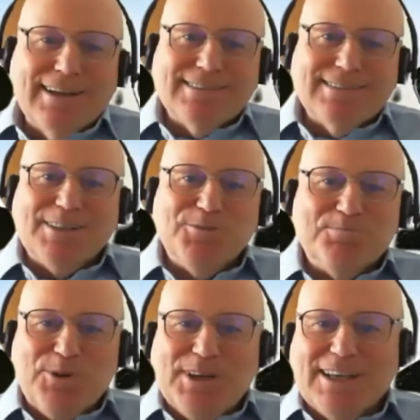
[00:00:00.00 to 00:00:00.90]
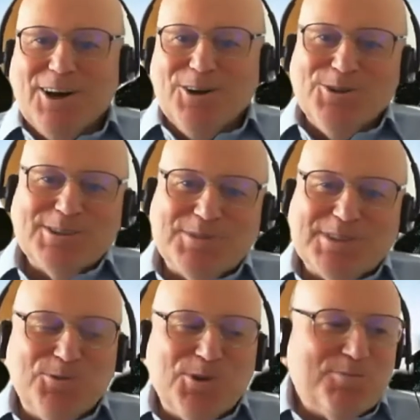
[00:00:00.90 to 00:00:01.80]
and still pretty cold. I'm
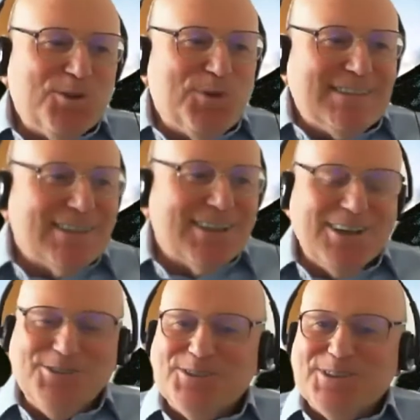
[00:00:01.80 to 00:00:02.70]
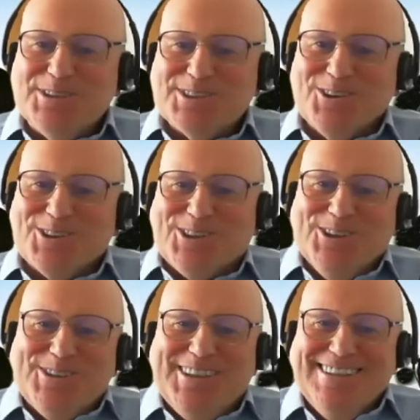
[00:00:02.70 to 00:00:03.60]
still wearing my winter coat, which is not
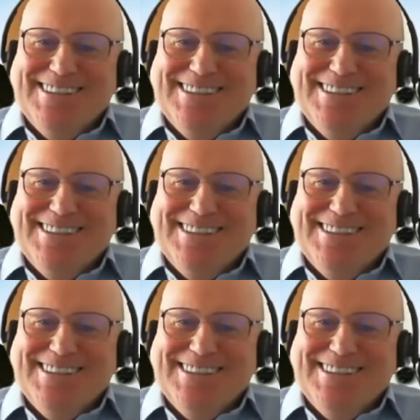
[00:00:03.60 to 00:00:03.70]
good.